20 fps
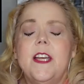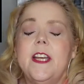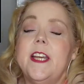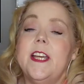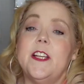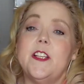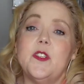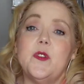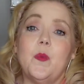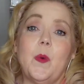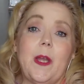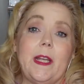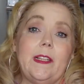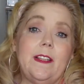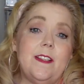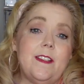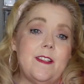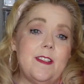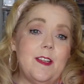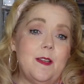It's
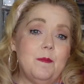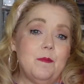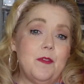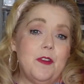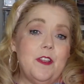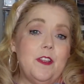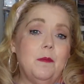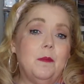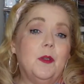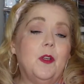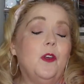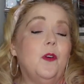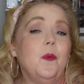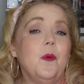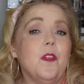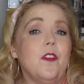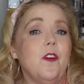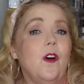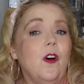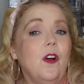weightless and breathable
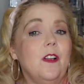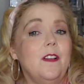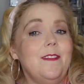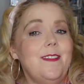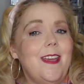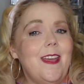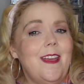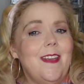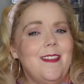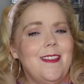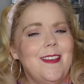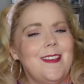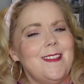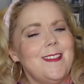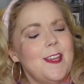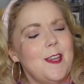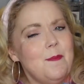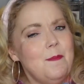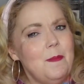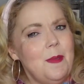with all day, they
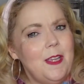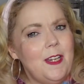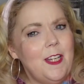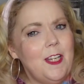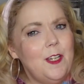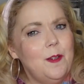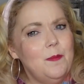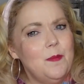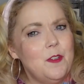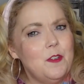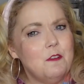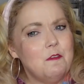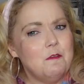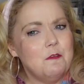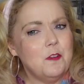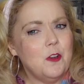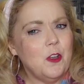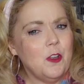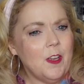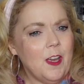say, medium to
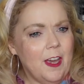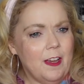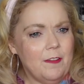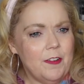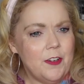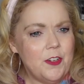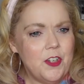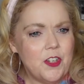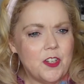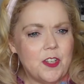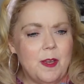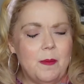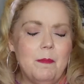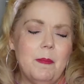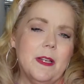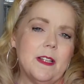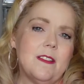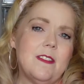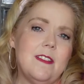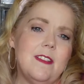full coverage that
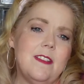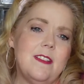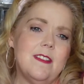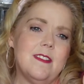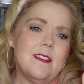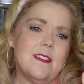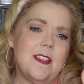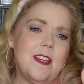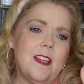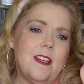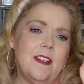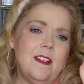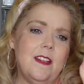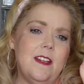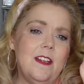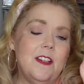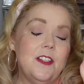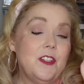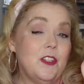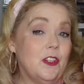melts into skin
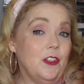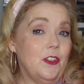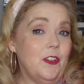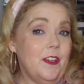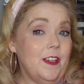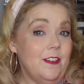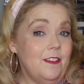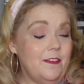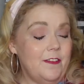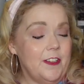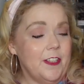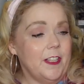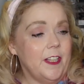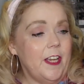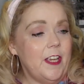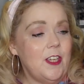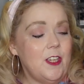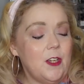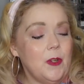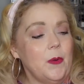to look and feel
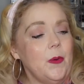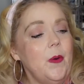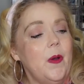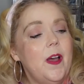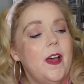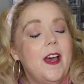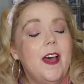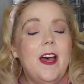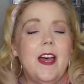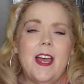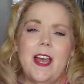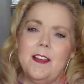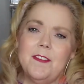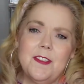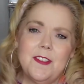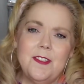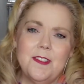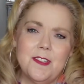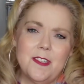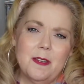like you. I've
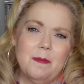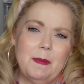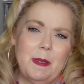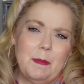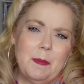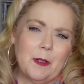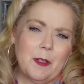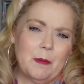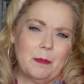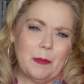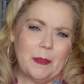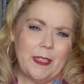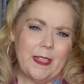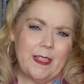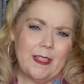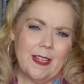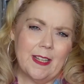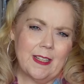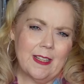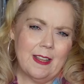seen some people
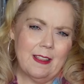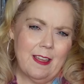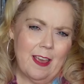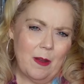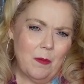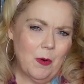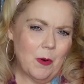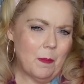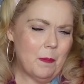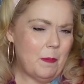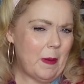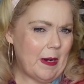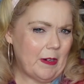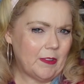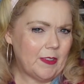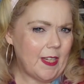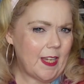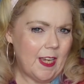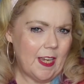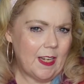complain that they were
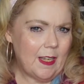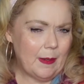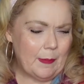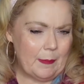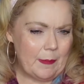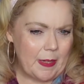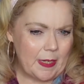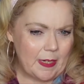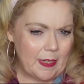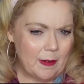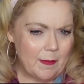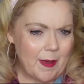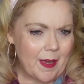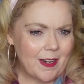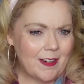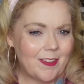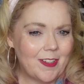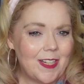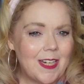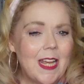barely getting a medium
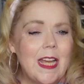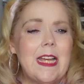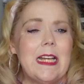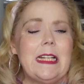out of it.